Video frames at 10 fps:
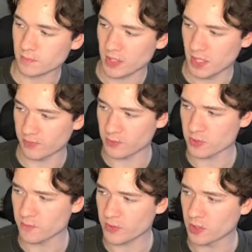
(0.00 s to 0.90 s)
If I was
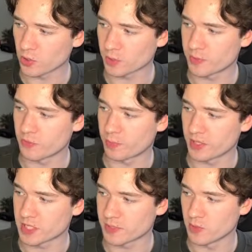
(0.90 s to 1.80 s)
going for a Lookman
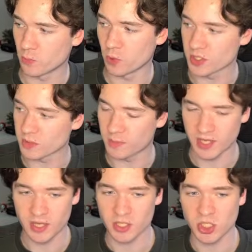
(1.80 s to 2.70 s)
replacement that wasn't
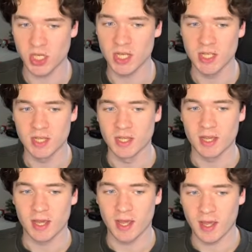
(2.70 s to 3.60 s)
PSG,
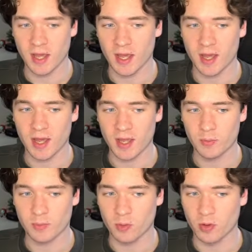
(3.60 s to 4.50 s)
I
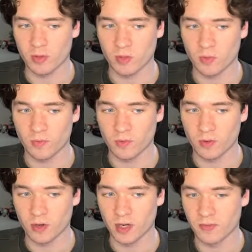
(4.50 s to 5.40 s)
would probably go
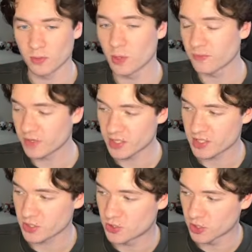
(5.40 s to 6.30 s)
for, if you don't have
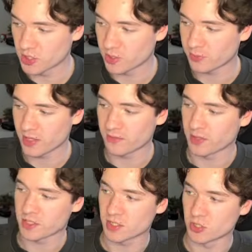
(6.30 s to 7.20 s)
Vinicius Jr., or get
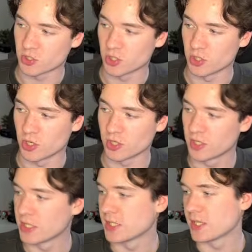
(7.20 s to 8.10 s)
Vinicius Jr.
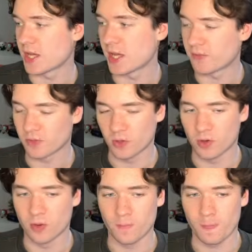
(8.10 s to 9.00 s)
If
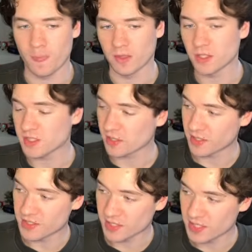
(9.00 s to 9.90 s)
not, I think
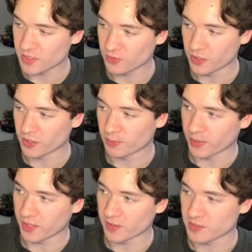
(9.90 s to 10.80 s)
Zielinski's a really good
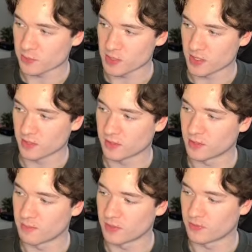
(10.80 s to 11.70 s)
pick this week
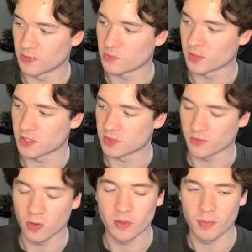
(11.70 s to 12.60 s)
in midfield, because
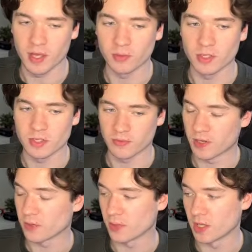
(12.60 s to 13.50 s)
you've got the penalties for
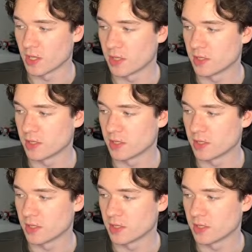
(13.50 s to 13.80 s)
Inter Milan.